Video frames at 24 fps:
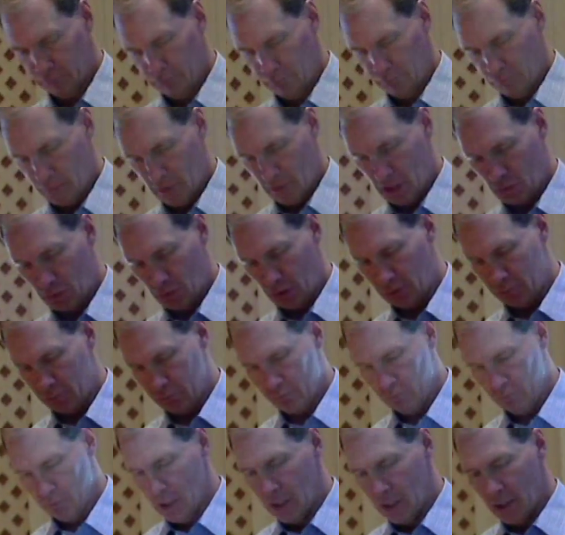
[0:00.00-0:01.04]
is all
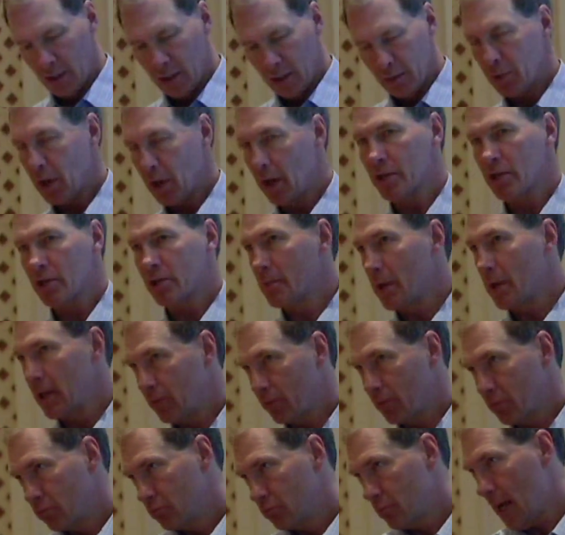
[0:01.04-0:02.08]
about helping
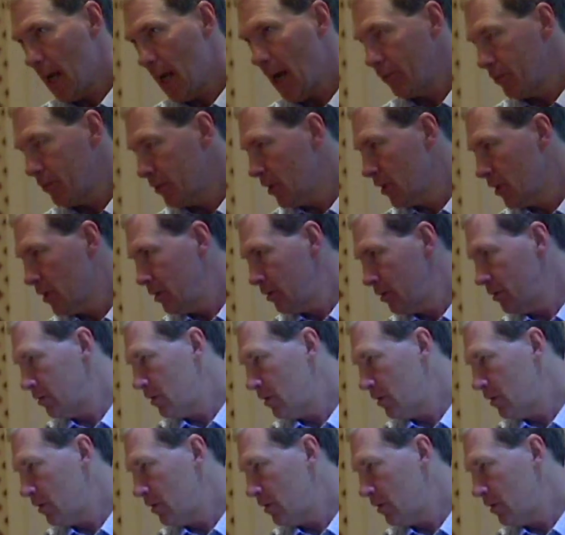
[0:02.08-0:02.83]
all of us get